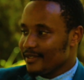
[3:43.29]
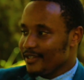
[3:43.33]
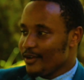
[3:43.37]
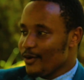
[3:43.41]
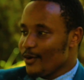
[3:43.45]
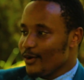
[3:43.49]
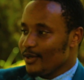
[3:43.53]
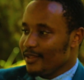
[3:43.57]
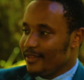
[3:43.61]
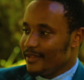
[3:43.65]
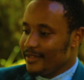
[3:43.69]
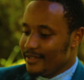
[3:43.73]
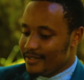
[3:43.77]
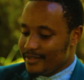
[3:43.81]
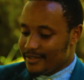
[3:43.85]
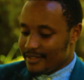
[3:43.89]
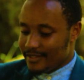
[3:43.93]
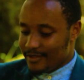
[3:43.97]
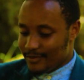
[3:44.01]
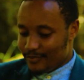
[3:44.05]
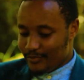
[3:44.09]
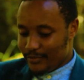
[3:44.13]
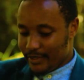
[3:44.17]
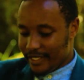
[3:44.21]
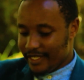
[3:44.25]
And all this
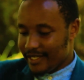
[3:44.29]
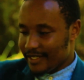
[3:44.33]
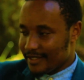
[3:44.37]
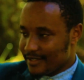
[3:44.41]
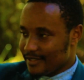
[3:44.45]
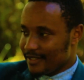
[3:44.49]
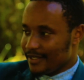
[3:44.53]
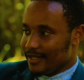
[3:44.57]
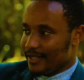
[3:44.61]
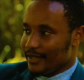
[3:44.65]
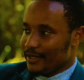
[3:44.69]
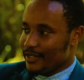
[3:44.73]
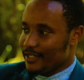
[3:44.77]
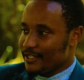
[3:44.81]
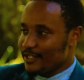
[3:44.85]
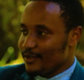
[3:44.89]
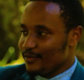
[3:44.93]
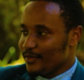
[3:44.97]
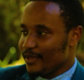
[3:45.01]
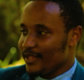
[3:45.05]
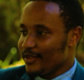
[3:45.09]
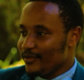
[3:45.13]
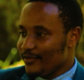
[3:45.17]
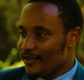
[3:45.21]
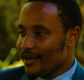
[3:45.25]
is being
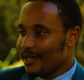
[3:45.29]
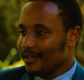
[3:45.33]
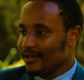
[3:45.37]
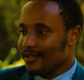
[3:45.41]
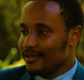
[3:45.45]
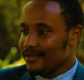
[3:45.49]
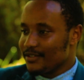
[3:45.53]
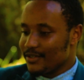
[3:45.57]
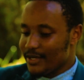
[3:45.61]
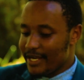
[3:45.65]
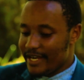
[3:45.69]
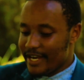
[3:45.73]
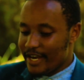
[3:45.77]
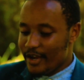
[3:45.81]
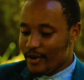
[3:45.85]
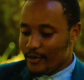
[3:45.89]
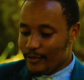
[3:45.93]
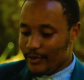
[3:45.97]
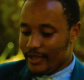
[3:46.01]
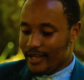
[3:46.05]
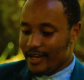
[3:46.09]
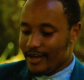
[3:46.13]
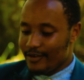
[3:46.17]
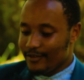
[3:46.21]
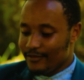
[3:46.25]
accelerated by the fact that right now
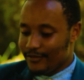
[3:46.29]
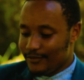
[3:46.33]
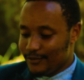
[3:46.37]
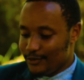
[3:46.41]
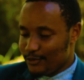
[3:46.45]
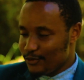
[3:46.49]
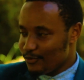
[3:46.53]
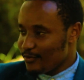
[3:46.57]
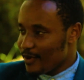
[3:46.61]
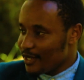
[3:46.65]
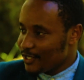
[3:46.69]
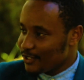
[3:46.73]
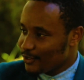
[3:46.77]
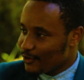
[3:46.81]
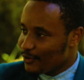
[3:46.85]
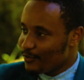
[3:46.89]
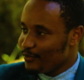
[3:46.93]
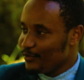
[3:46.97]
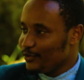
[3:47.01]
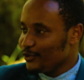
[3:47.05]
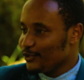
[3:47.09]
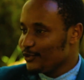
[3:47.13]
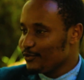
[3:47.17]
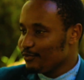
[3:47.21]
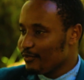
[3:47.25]
we have too much
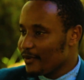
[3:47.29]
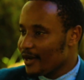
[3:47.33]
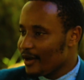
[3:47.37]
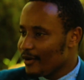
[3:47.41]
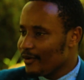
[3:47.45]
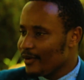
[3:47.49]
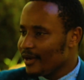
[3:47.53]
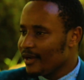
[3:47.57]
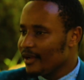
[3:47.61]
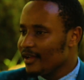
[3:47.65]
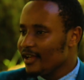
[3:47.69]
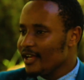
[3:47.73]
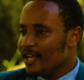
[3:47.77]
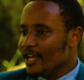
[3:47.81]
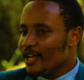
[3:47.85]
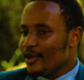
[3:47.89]
compute power.